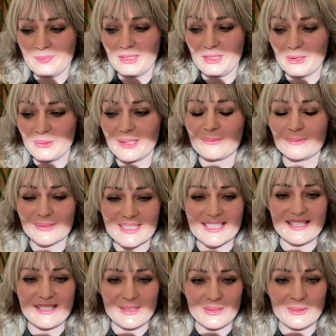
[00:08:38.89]
knowing what
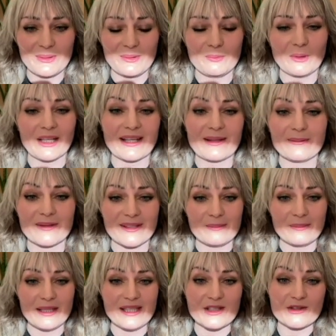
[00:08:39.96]
I know and working within
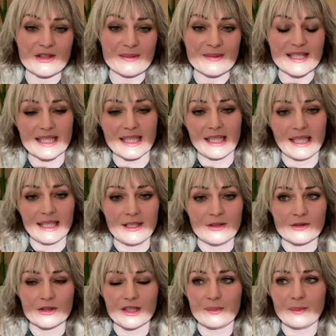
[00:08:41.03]
mainstream
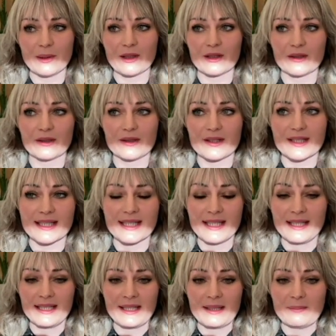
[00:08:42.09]
psychiatry, because
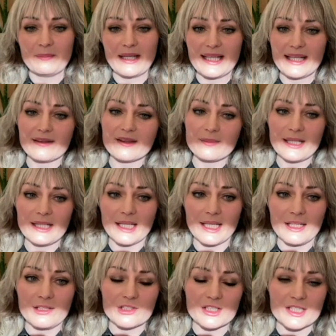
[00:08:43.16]
many of the
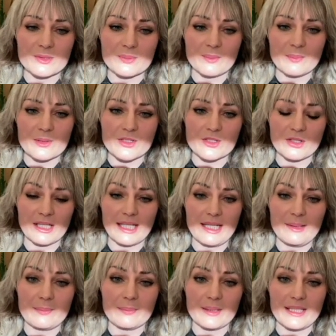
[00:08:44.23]
medications we
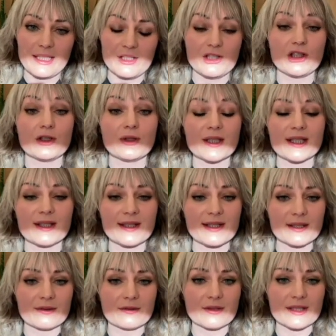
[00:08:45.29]
prescribe induce
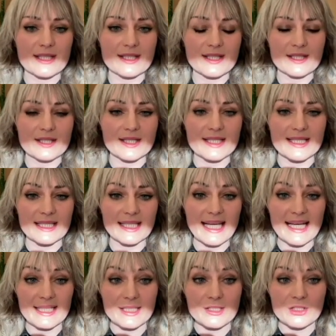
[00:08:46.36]
insulin resistance and
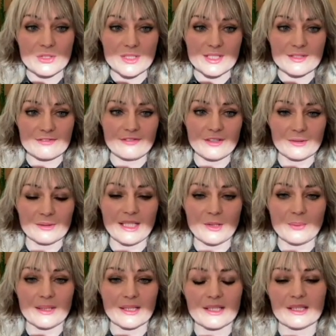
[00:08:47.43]
can induce it fairly
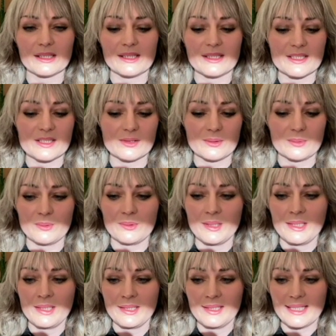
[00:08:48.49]
quickly. So
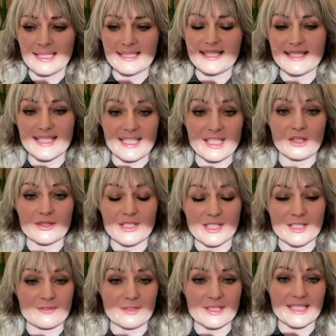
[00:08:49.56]

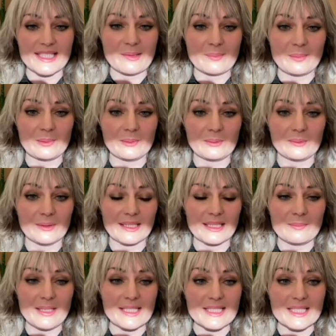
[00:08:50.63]
antipsychotics, for example,
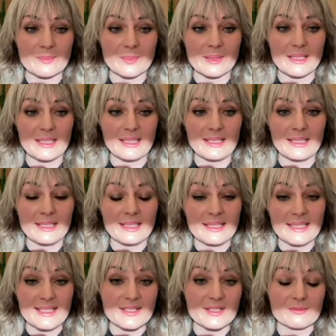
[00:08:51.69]
can make somebody
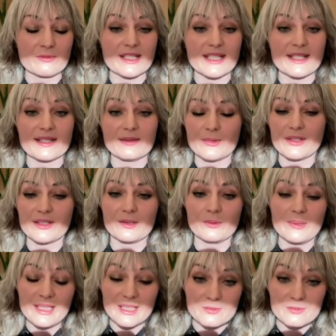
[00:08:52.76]
insulin resistant within a
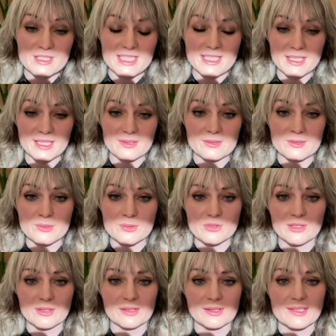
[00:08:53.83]
week of taking those
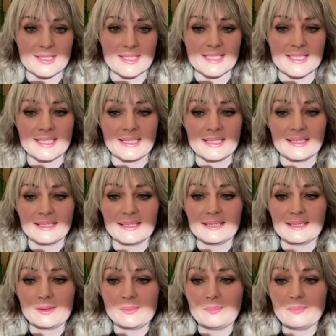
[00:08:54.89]
drugs.
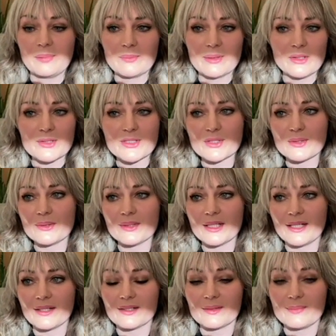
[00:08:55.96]
But we also know
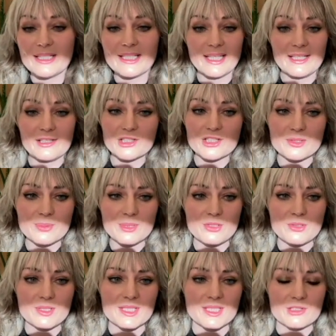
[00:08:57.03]
that other medications we
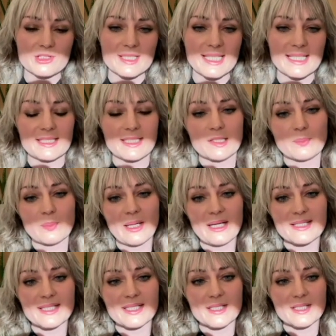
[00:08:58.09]
use, such as
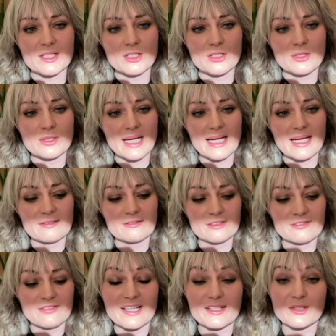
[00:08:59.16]
antidepressants, do have
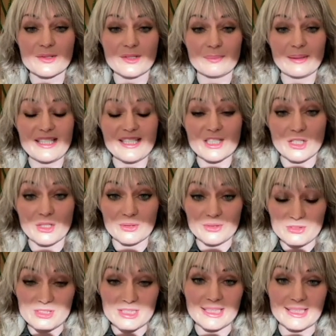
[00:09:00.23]
effects on the
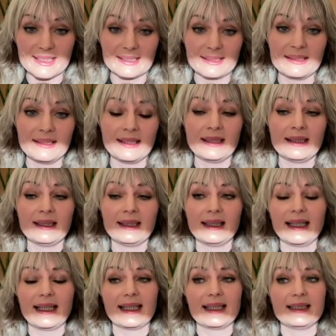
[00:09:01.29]
mitochondria,
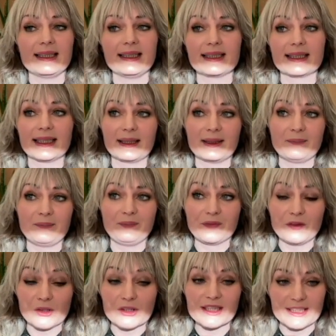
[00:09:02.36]
and
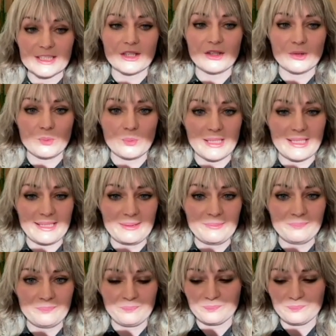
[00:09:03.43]
not in a good way.